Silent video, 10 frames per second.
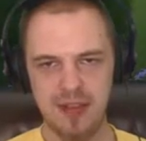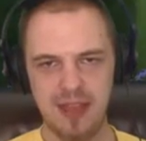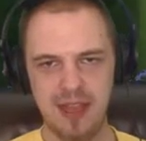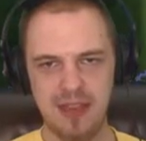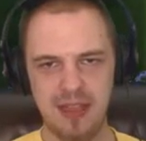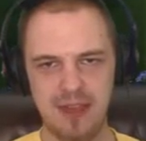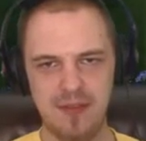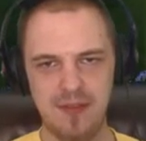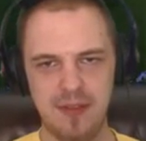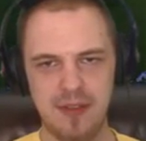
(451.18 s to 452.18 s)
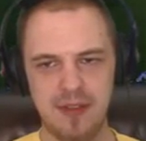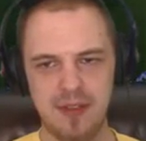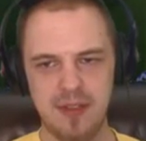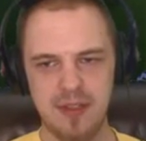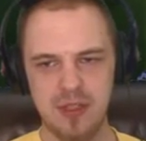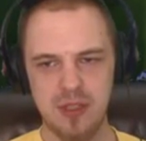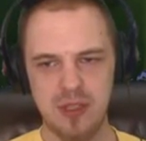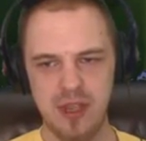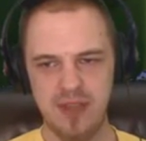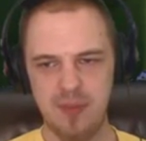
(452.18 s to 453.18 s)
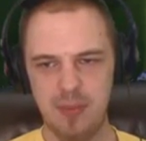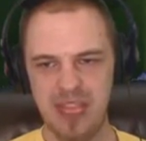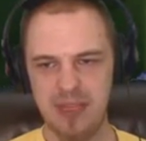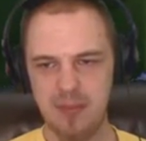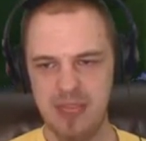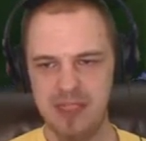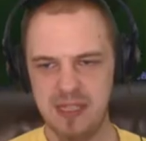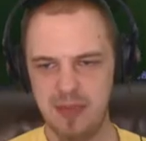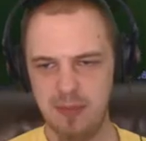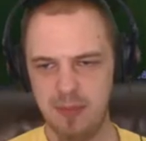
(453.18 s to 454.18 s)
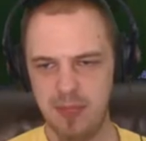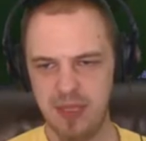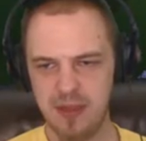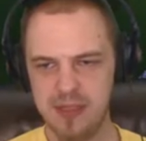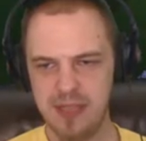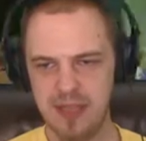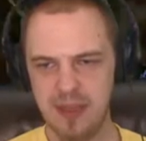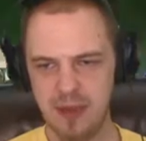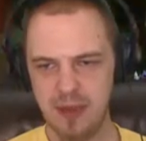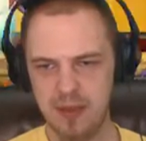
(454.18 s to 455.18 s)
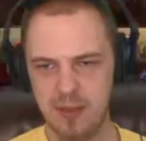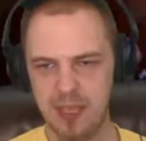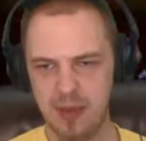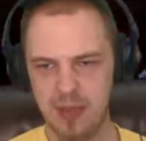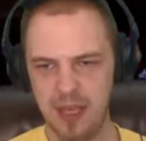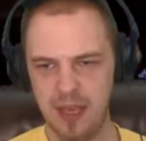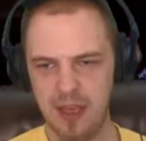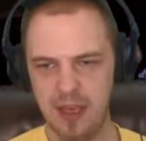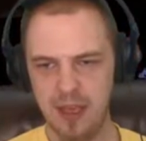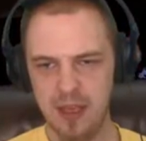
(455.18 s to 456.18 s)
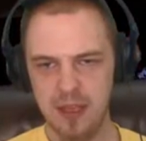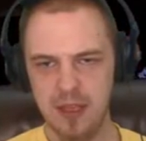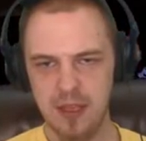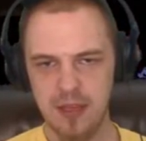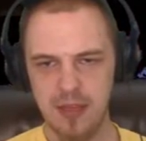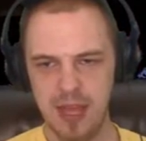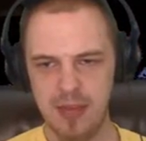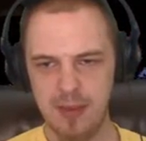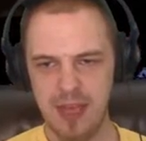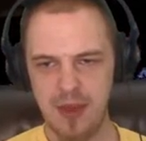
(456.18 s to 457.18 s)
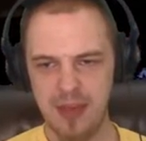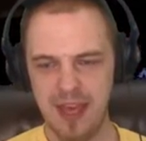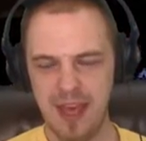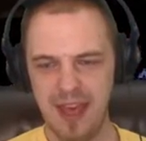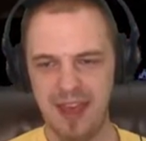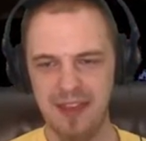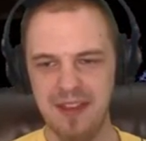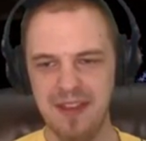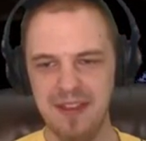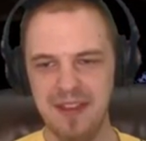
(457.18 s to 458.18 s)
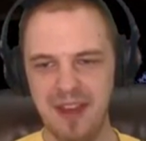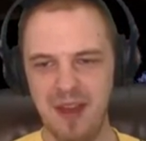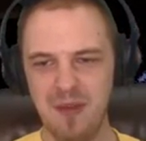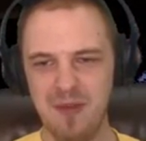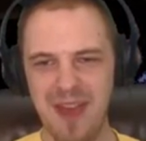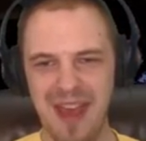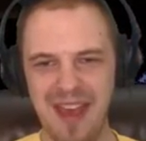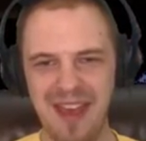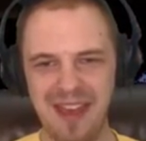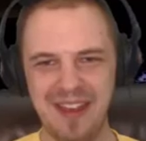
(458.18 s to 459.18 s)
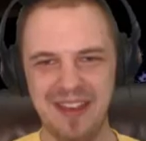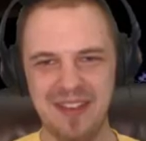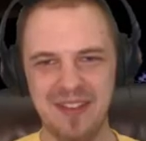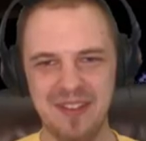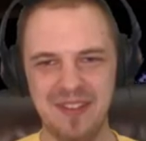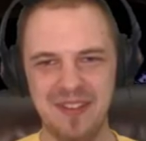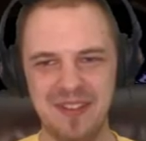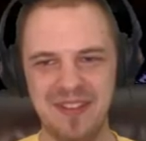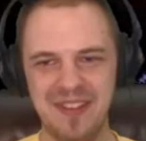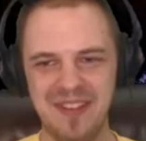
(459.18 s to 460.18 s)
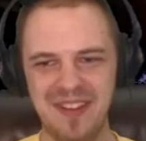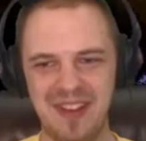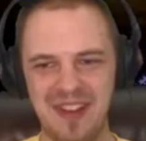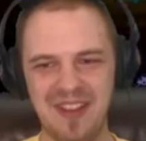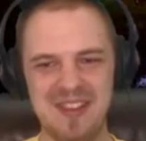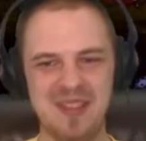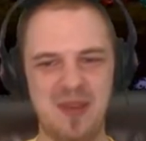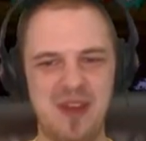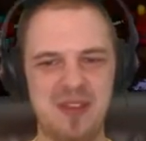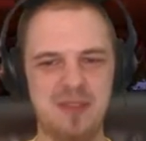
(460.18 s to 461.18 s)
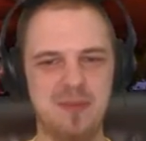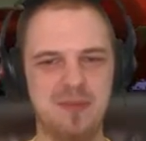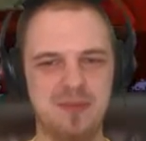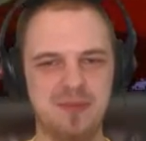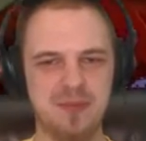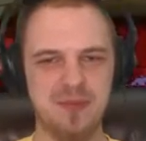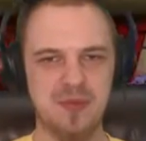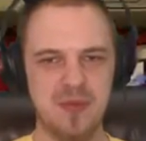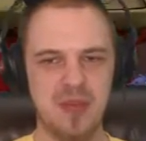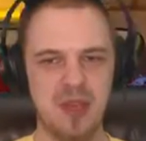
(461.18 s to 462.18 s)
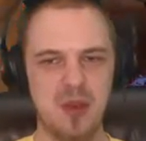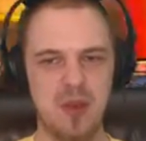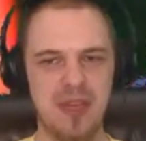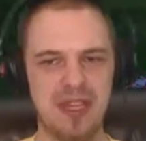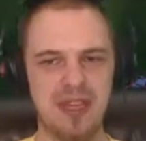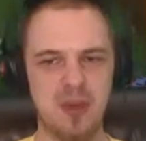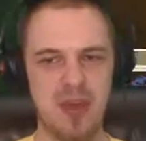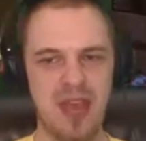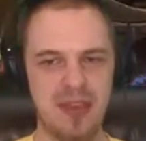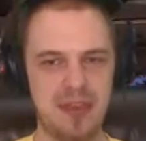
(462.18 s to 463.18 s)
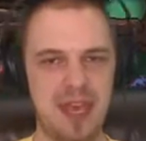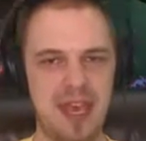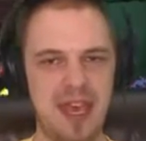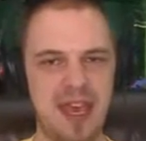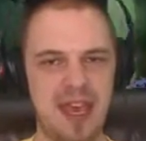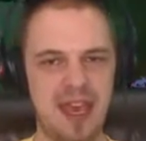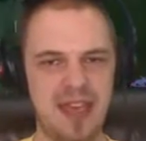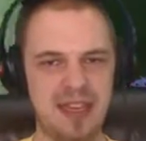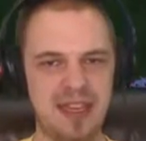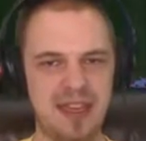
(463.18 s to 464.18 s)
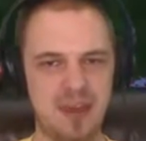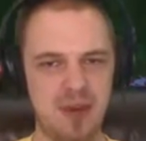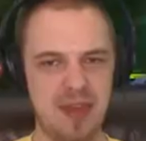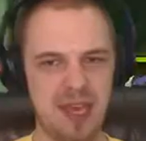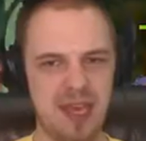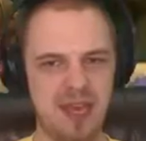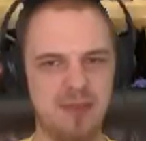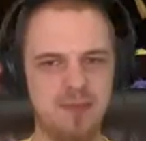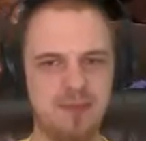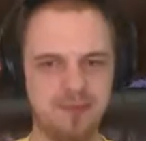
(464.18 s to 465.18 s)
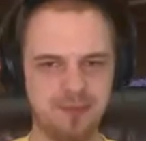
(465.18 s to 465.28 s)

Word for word: How did I live? Should not have abandoned my team, but it looks like they're gonna be okay. They're gonna be okay! Hooray! Oh, that's so awesome. We did a great thing! Did a great thing!